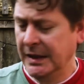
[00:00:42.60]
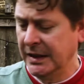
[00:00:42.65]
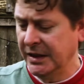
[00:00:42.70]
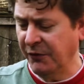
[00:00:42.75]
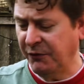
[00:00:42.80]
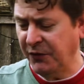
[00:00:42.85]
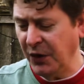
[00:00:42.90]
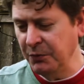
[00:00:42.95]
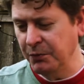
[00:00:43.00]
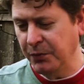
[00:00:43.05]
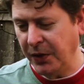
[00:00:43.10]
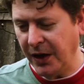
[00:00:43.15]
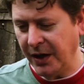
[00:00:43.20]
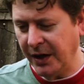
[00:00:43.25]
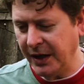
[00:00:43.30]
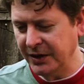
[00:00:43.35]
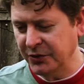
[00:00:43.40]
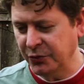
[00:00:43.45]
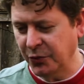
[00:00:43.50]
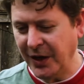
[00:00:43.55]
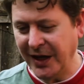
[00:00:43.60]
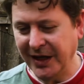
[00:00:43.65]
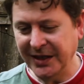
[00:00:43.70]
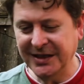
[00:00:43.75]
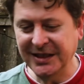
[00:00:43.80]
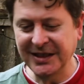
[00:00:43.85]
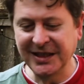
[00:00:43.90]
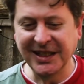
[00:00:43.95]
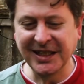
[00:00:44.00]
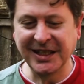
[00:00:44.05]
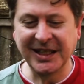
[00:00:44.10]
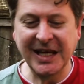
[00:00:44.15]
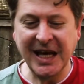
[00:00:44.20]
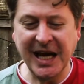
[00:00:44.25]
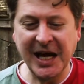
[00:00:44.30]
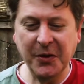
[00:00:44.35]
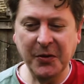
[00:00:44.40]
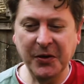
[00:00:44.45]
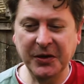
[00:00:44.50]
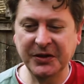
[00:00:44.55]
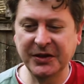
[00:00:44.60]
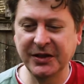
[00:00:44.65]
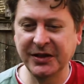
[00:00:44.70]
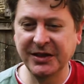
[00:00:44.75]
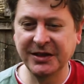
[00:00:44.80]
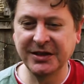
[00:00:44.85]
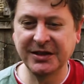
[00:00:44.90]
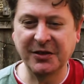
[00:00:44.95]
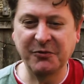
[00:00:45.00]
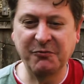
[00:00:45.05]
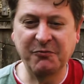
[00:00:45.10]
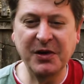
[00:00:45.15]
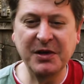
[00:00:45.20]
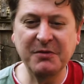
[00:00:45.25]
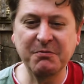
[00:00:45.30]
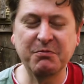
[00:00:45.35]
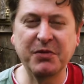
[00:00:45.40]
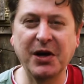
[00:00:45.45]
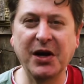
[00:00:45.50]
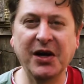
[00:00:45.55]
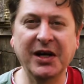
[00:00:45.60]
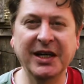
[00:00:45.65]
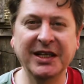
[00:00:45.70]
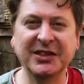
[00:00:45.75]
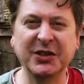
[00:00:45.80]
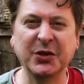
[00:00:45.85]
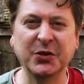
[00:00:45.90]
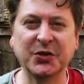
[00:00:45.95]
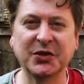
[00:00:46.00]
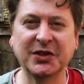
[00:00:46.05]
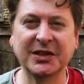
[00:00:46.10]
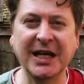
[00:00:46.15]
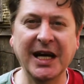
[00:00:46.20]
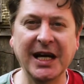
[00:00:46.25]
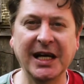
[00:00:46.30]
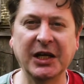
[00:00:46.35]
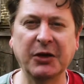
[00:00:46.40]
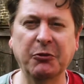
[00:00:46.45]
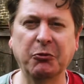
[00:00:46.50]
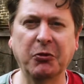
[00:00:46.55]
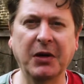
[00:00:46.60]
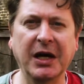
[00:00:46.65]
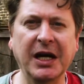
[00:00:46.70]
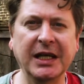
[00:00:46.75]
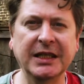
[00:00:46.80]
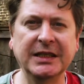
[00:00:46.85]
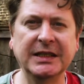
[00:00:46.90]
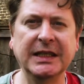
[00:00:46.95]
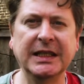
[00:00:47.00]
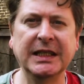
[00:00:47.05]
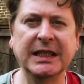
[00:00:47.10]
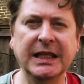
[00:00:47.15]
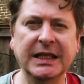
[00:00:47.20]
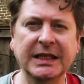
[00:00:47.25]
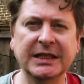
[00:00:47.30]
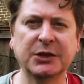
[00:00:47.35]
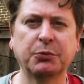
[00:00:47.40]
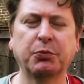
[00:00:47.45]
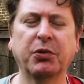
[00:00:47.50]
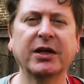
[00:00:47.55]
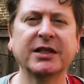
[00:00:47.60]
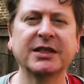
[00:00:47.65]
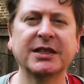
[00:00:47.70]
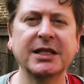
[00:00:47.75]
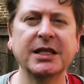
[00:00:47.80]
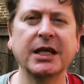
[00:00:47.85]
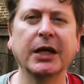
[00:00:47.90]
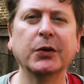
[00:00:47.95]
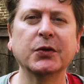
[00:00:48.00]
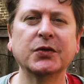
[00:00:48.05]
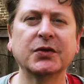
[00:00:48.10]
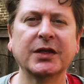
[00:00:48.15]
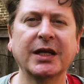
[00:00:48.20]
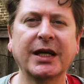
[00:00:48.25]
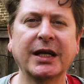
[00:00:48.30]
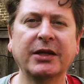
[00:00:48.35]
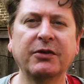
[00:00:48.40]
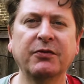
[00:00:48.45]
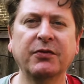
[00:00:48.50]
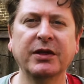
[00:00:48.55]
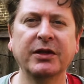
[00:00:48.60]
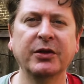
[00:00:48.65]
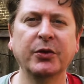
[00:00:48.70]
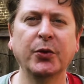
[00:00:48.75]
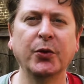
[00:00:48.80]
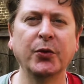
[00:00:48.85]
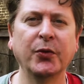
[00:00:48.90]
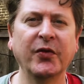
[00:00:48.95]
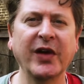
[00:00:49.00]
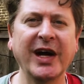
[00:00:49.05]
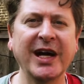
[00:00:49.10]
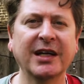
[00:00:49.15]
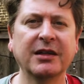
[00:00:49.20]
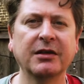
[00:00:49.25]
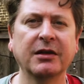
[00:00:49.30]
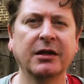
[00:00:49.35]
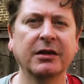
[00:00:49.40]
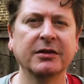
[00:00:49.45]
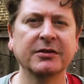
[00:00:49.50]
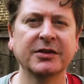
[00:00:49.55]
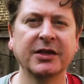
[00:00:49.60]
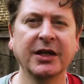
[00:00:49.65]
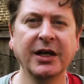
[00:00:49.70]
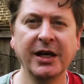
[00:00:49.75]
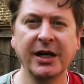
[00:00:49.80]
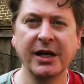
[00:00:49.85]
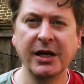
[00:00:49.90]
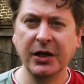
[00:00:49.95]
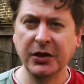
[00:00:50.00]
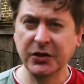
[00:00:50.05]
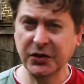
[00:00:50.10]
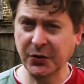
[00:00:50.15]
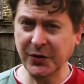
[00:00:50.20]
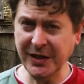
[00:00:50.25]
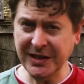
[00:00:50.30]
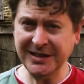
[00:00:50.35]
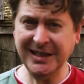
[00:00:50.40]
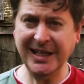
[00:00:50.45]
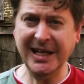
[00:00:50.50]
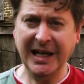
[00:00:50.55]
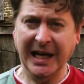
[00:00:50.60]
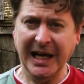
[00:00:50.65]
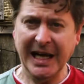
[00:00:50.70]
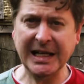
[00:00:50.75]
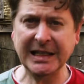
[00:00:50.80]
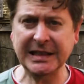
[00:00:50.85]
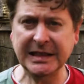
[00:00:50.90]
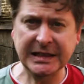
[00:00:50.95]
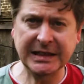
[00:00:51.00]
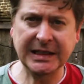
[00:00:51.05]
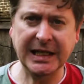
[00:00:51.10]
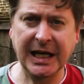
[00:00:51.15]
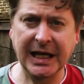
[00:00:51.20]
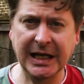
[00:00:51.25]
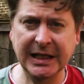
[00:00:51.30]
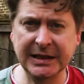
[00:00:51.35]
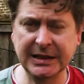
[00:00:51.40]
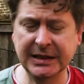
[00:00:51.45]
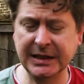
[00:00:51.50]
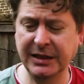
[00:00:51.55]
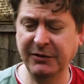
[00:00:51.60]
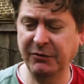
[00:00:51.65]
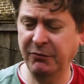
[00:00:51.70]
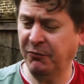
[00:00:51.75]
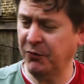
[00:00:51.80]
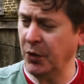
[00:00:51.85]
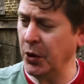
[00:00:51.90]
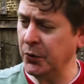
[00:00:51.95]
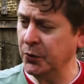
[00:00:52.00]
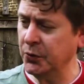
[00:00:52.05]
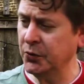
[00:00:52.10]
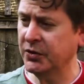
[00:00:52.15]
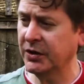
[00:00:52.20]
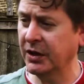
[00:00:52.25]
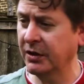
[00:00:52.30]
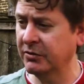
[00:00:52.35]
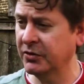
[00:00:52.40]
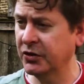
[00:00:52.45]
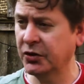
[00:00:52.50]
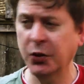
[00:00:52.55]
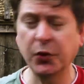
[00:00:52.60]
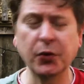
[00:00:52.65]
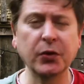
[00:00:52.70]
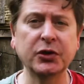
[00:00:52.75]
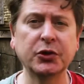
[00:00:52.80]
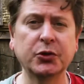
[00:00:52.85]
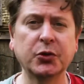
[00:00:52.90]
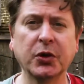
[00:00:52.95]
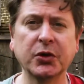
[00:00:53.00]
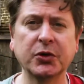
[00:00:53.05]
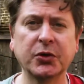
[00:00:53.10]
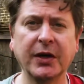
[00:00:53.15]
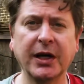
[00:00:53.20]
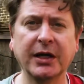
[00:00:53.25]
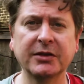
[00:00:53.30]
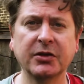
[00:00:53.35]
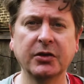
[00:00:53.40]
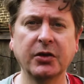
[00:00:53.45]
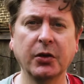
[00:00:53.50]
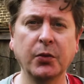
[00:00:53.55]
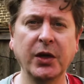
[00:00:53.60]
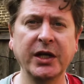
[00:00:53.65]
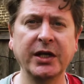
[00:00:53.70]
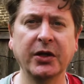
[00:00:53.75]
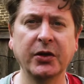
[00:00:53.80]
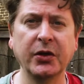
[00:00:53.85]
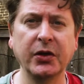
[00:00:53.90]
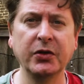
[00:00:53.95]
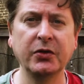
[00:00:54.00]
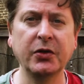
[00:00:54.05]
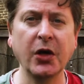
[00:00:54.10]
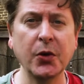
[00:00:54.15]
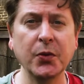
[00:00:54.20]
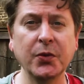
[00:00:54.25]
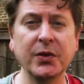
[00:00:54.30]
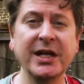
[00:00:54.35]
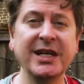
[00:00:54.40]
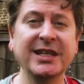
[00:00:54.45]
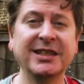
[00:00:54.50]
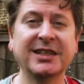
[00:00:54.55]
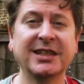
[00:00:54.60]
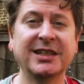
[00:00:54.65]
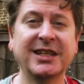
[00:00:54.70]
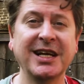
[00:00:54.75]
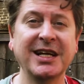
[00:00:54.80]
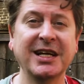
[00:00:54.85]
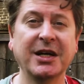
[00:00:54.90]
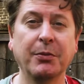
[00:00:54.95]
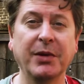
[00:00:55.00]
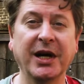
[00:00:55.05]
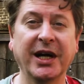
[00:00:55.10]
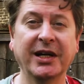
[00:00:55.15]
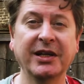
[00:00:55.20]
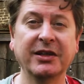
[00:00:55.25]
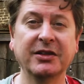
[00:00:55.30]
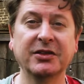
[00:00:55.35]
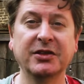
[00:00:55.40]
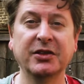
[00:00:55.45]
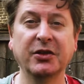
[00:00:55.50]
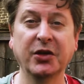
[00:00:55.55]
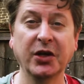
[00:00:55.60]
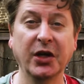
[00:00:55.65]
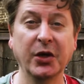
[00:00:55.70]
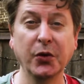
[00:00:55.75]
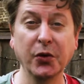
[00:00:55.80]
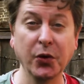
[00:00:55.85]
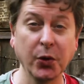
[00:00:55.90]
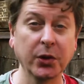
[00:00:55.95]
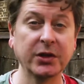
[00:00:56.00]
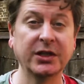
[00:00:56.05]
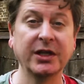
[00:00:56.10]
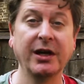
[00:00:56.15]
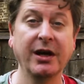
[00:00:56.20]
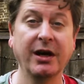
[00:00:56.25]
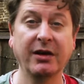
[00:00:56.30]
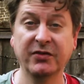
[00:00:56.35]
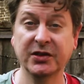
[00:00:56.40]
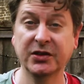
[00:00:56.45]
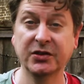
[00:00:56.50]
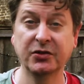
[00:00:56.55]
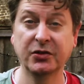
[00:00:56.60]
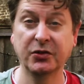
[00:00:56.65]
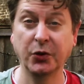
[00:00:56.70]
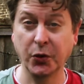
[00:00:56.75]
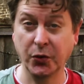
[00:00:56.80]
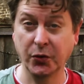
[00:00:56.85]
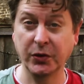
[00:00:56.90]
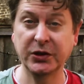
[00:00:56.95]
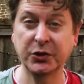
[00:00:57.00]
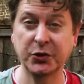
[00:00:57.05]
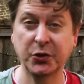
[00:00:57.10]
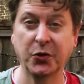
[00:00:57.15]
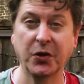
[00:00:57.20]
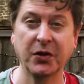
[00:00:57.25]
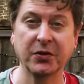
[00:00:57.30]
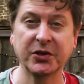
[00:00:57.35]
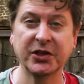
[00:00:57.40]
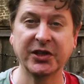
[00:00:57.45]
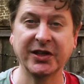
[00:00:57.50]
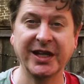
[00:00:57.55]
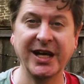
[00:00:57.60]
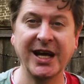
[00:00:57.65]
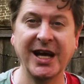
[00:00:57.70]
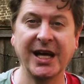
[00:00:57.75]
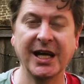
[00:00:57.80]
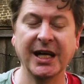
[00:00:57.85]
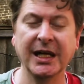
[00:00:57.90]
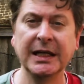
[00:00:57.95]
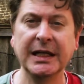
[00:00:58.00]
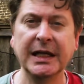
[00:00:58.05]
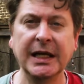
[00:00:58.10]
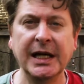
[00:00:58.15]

The fun part is writing the characters, the fun part is your style of writing, expressing yourself, and all that lot. So, this little exercise throws story structure out of the window. You don't need to think about it because you're going to already have a story structure there.